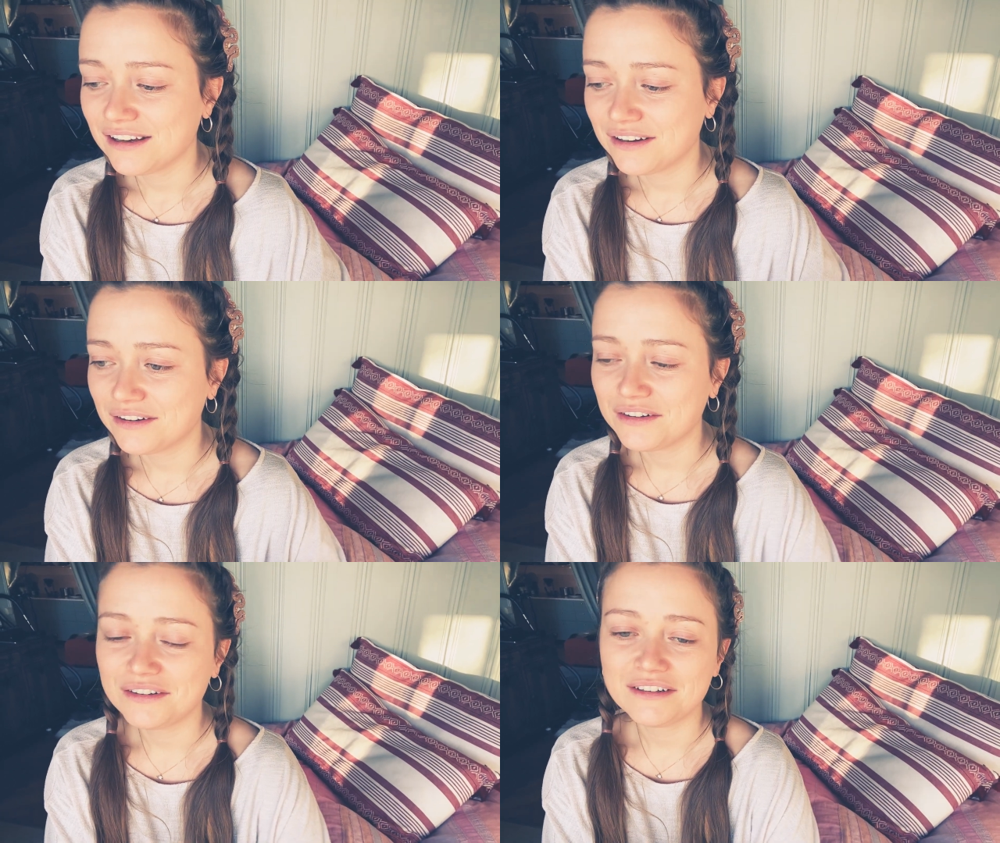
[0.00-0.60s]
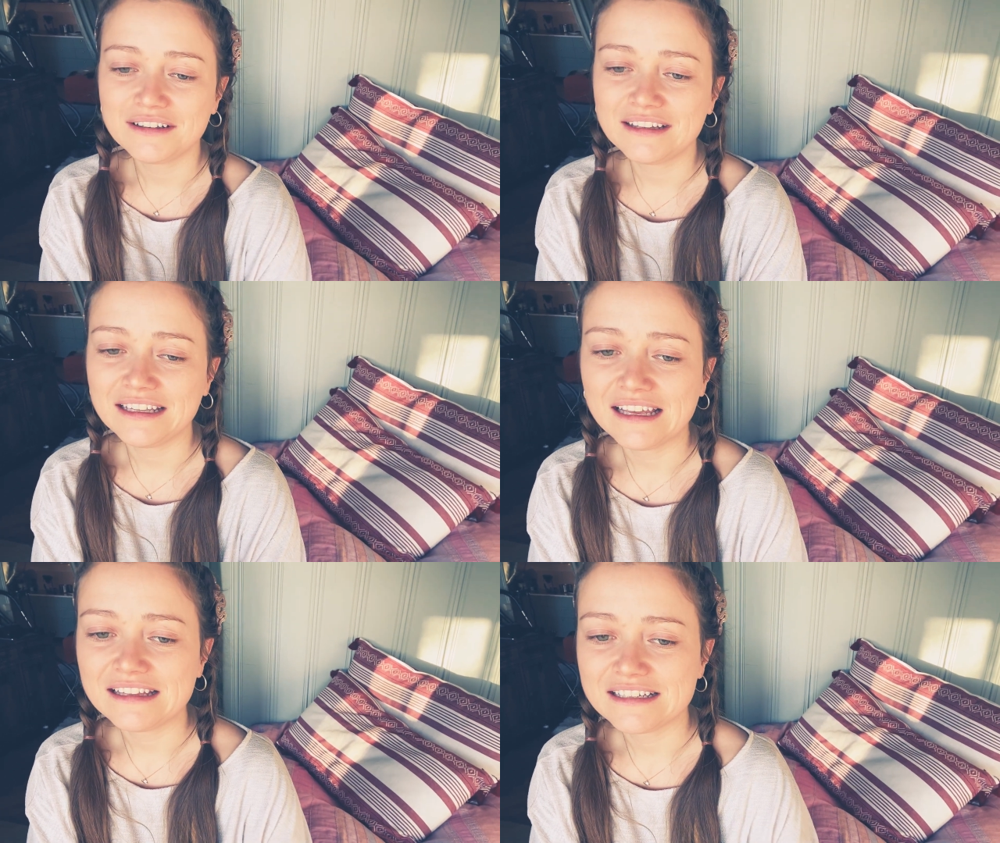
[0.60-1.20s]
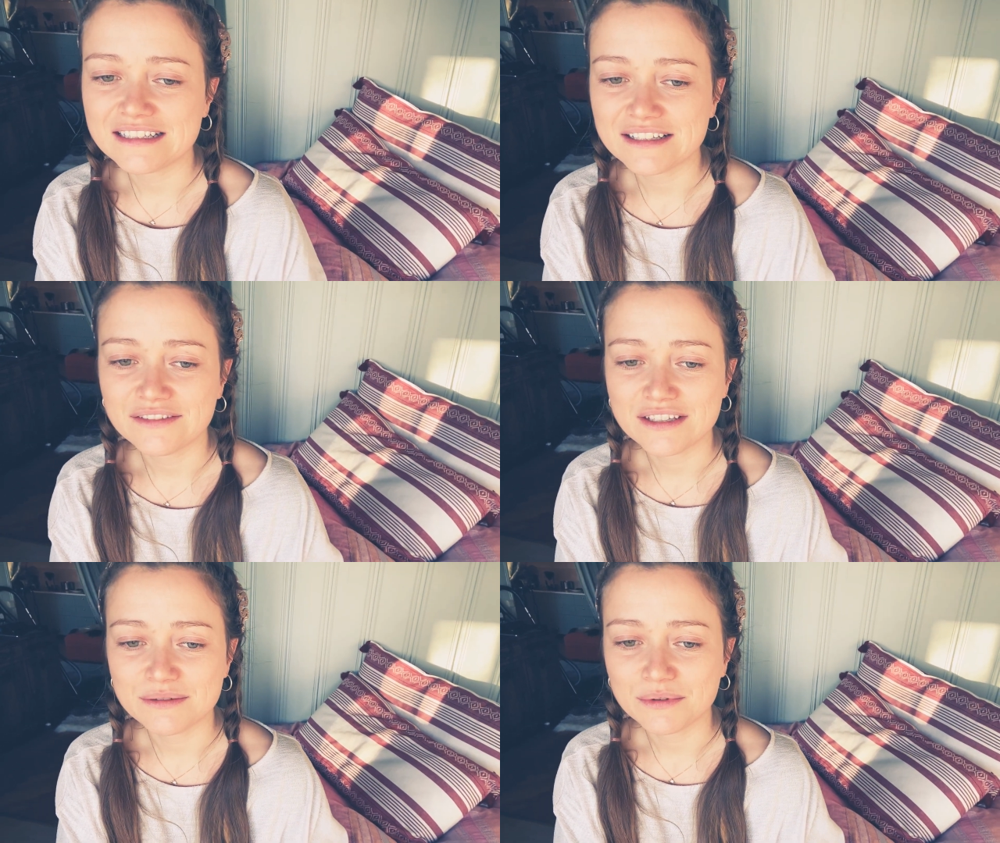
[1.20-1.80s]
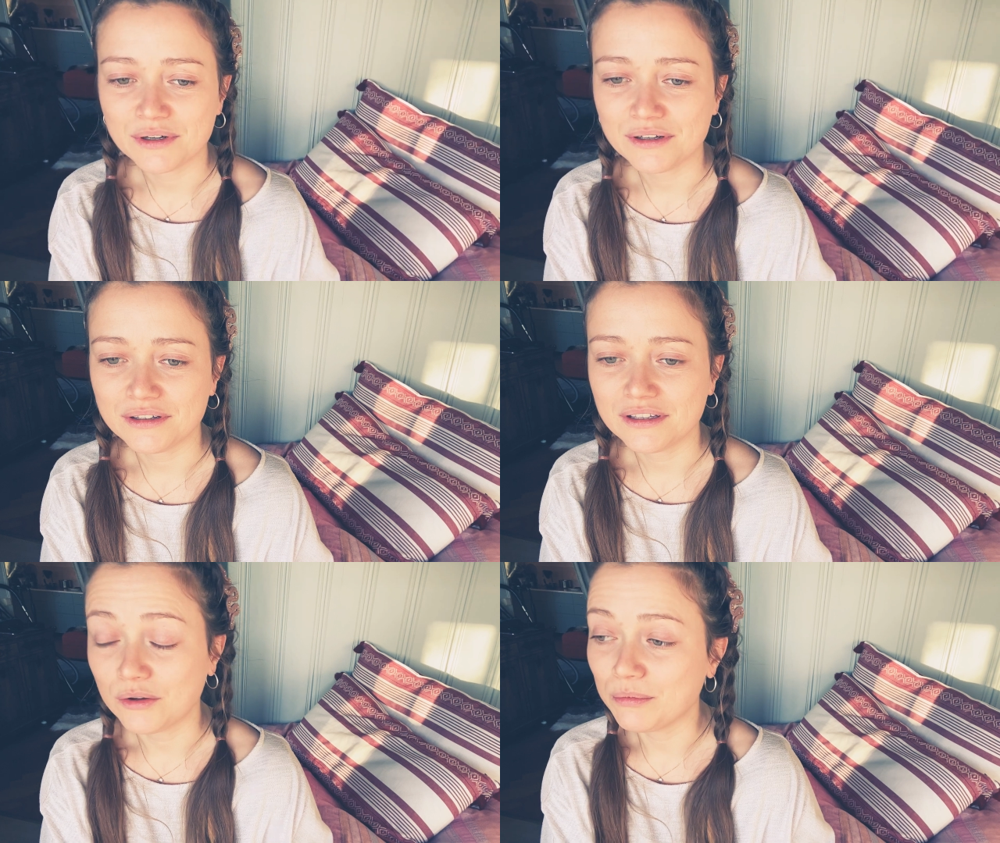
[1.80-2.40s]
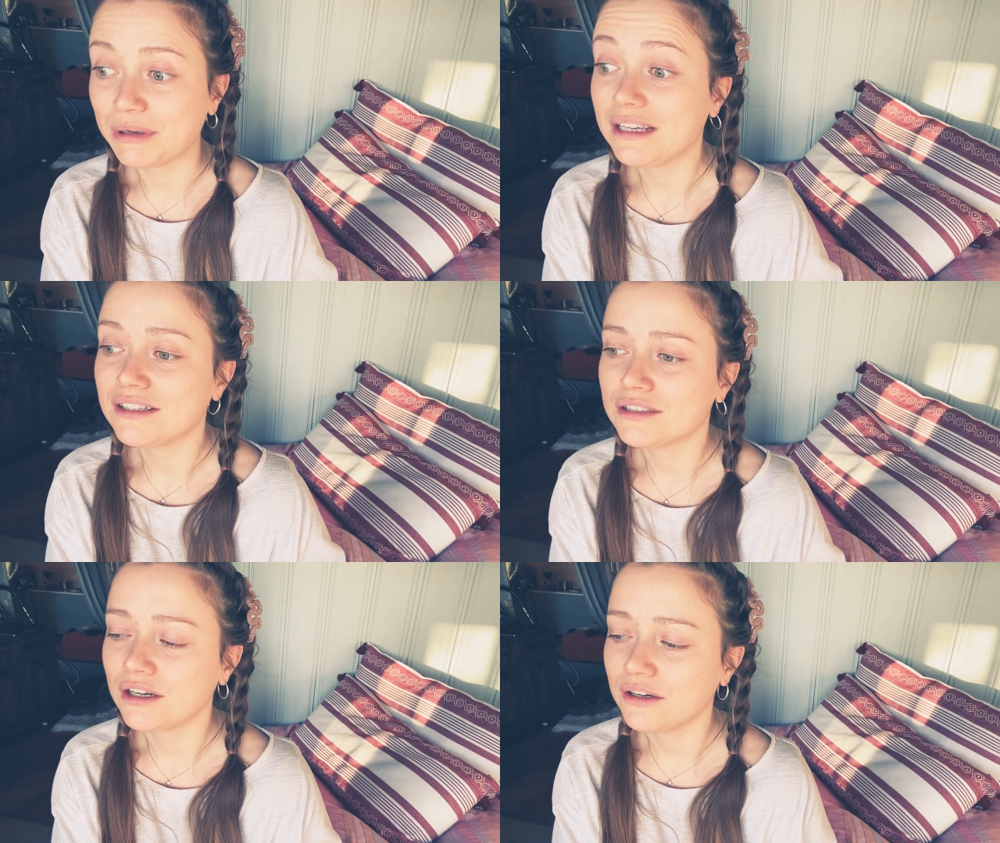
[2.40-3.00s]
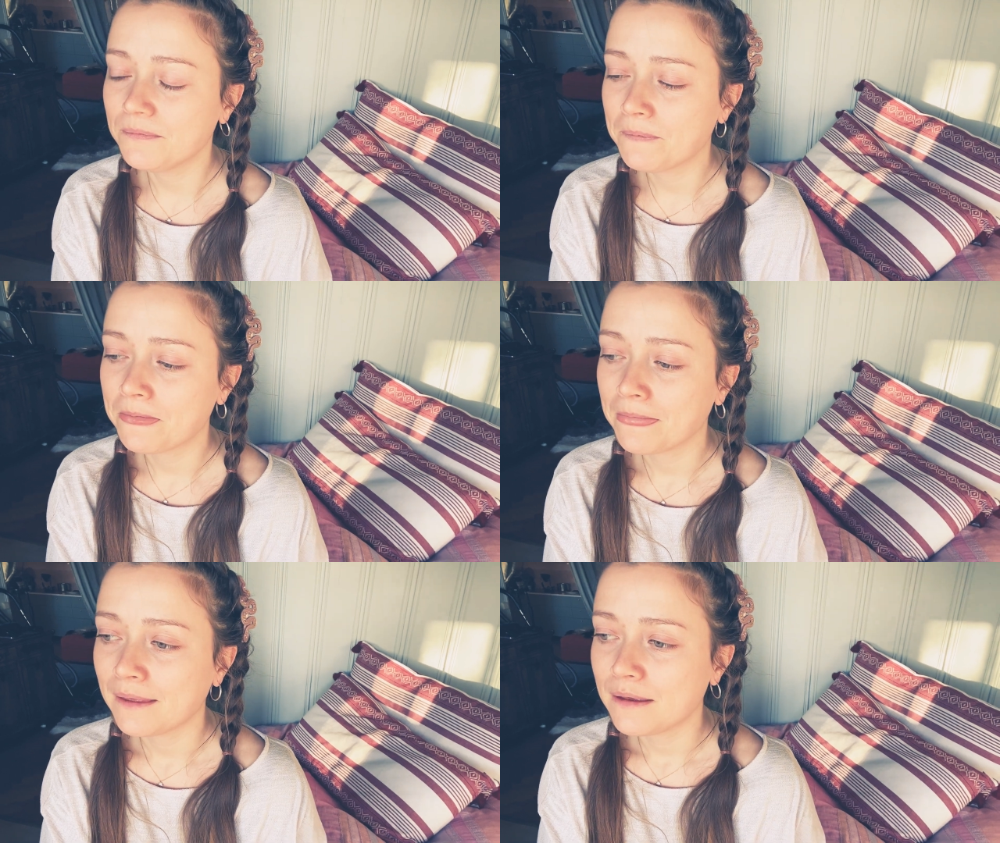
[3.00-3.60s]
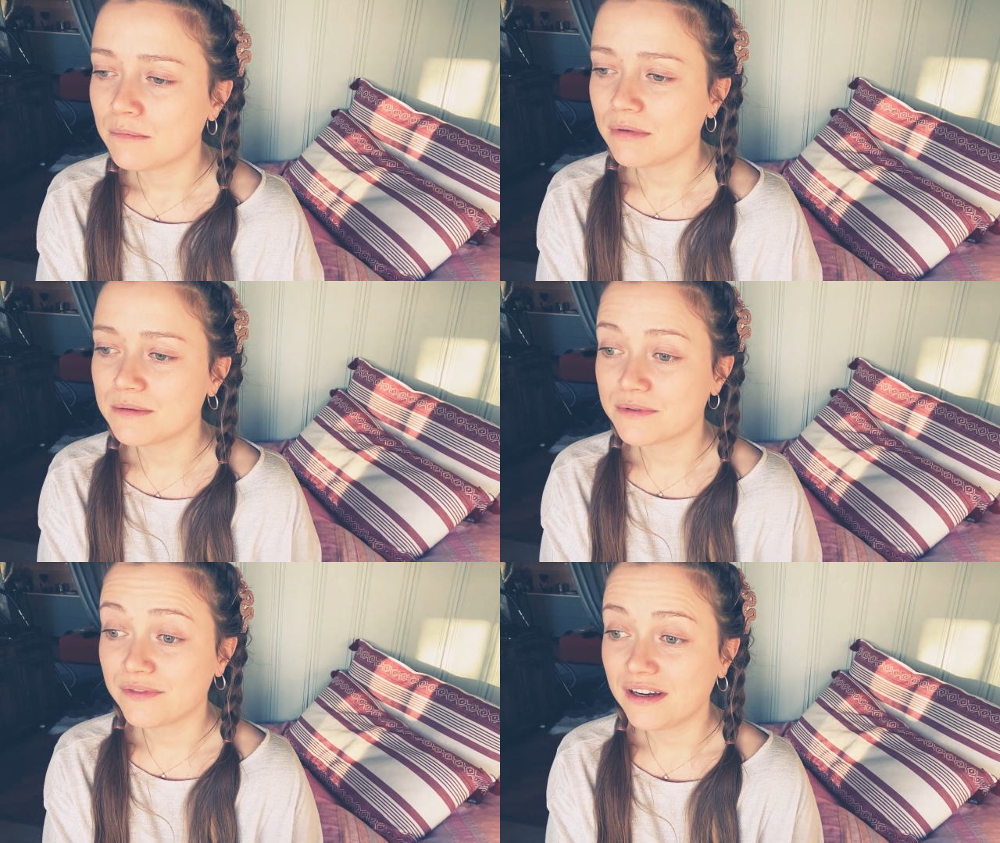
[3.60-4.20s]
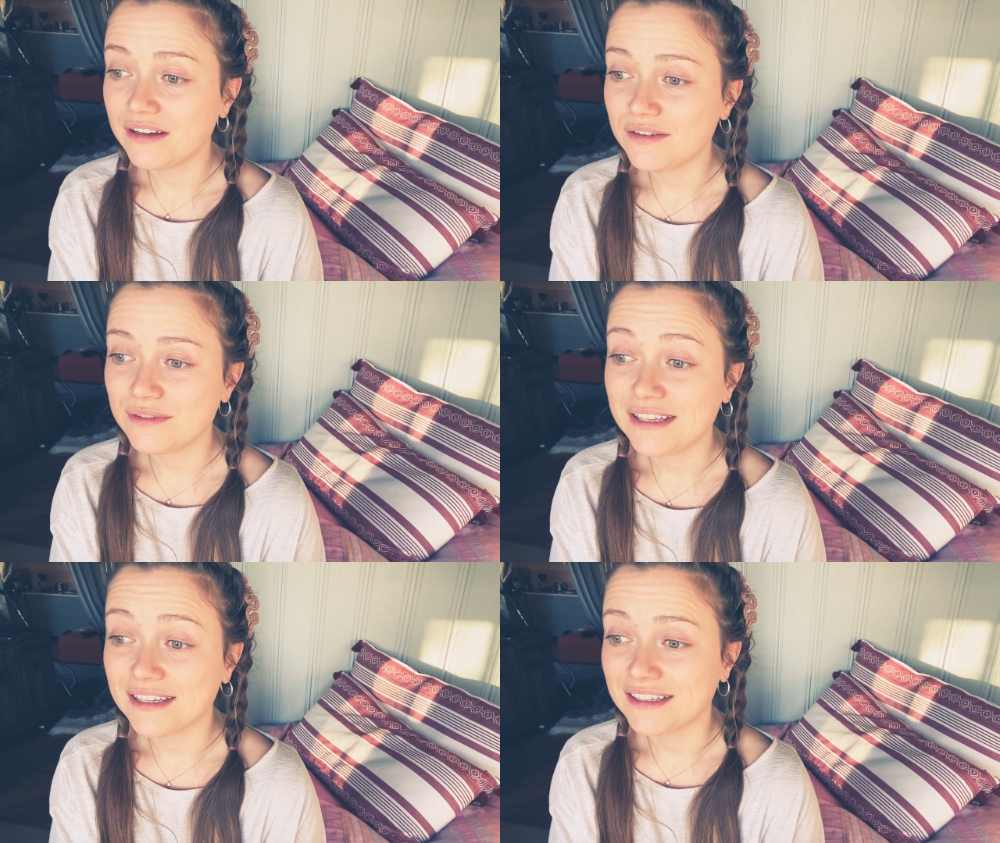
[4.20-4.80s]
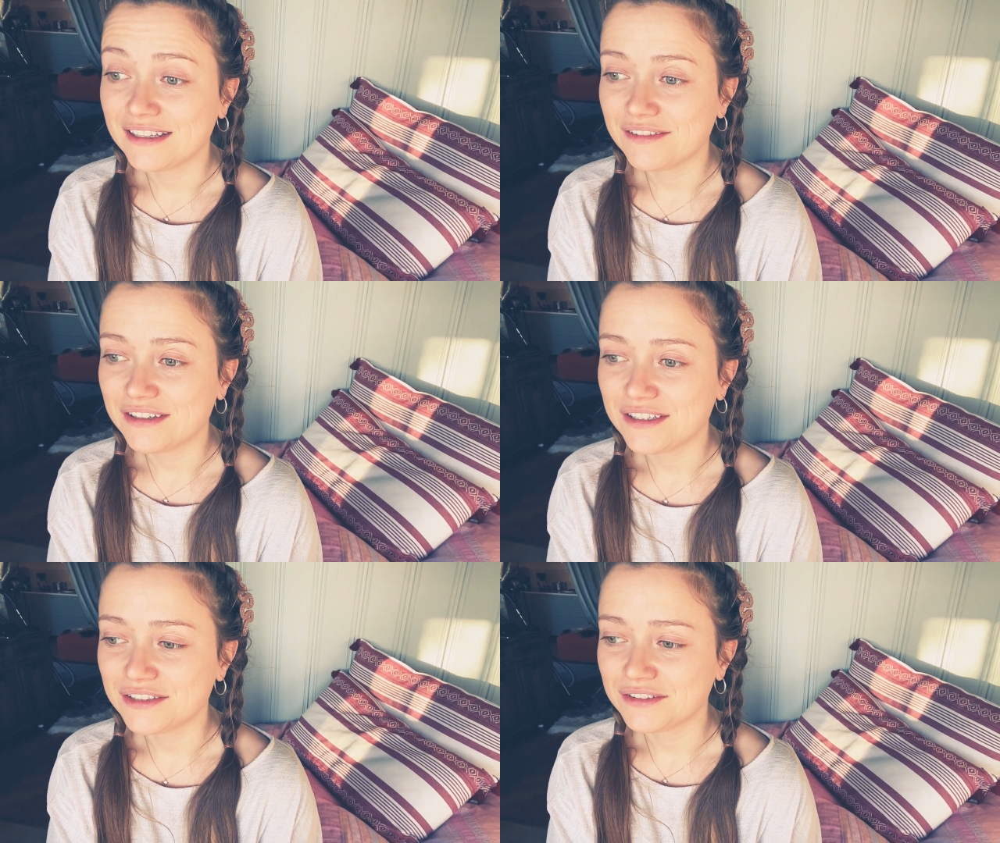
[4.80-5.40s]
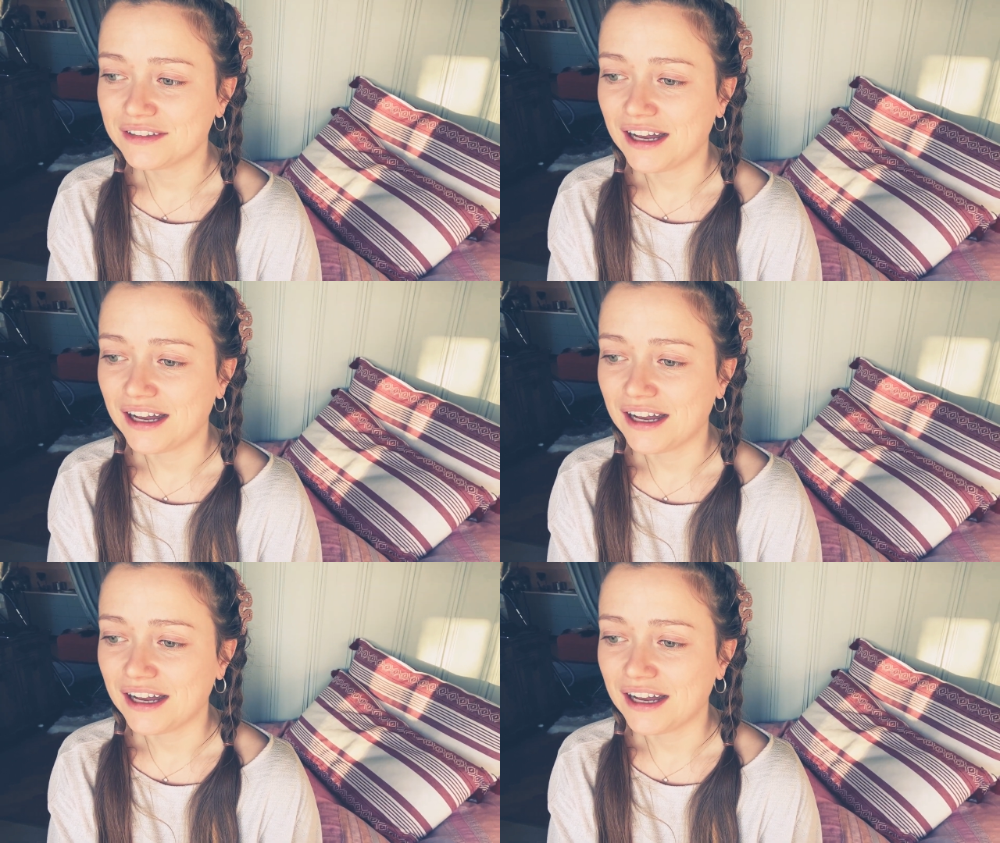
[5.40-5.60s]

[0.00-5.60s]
all the energies of this world, the whole picture becomes very unique and individual.